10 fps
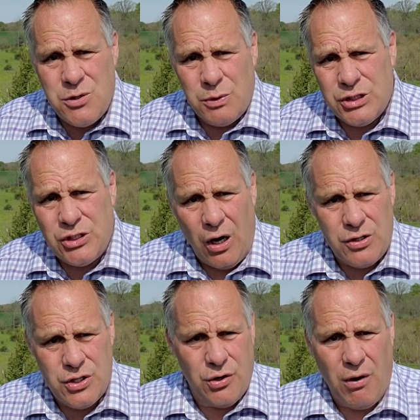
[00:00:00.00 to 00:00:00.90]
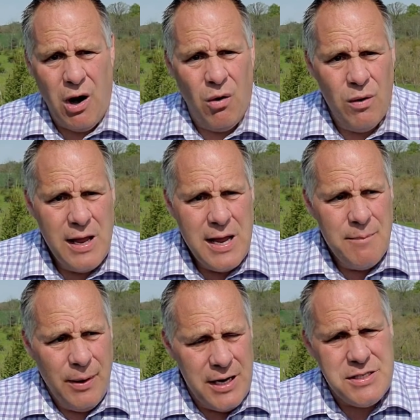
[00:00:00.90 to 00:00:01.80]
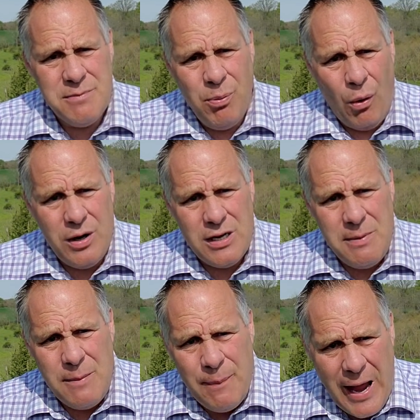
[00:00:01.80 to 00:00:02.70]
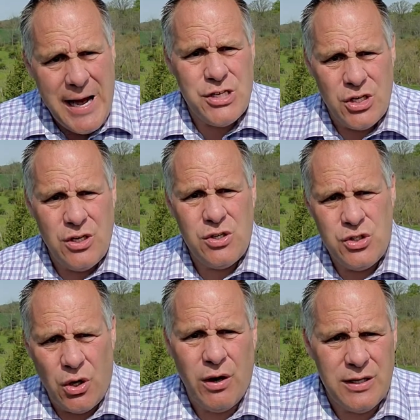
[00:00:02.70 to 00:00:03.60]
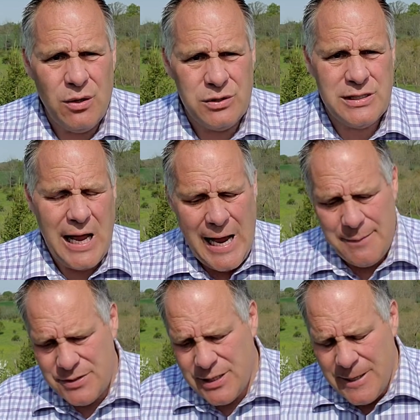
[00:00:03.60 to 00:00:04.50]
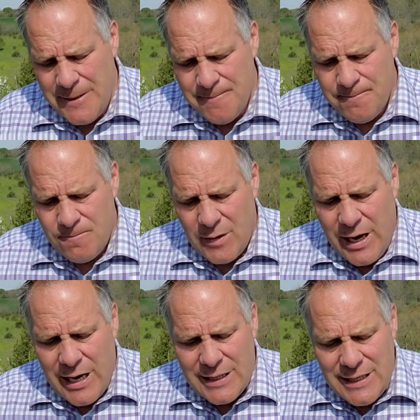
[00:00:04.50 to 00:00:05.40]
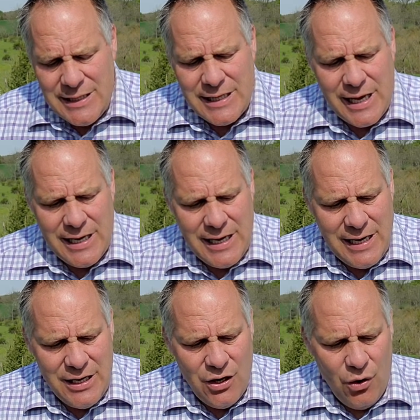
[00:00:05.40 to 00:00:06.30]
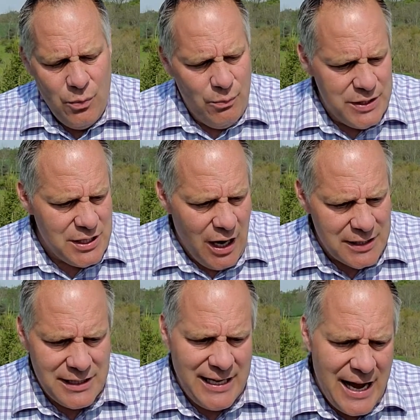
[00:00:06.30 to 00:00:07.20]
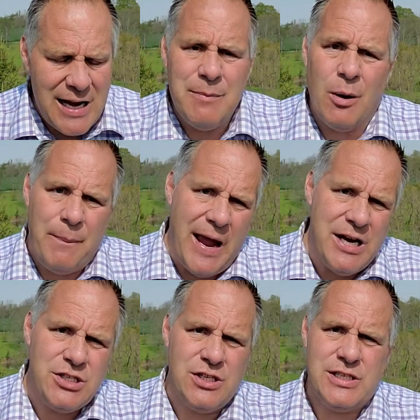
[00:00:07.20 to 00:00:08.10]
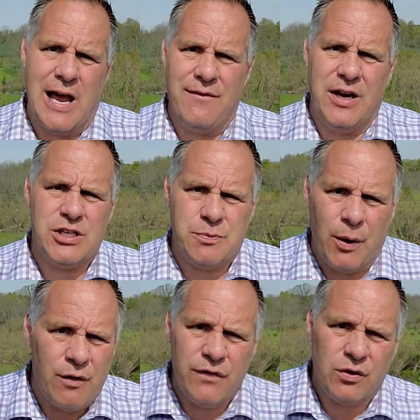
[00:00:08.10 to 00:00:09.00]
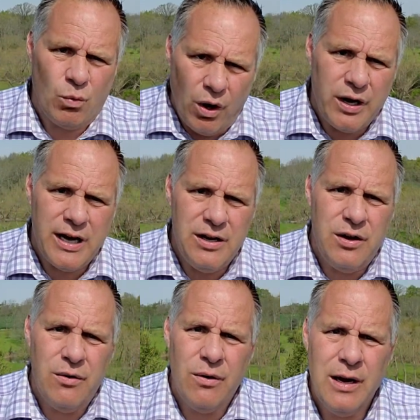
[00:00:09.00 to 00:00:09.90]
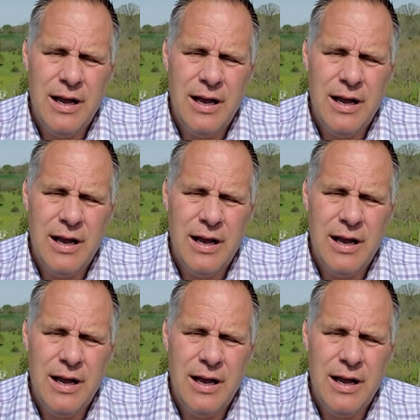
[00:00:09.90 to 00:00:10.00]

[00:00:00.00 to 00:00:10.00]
will start to grow but it's important to be patient during those times and I think that you know we talked again about patience having its perfect work in you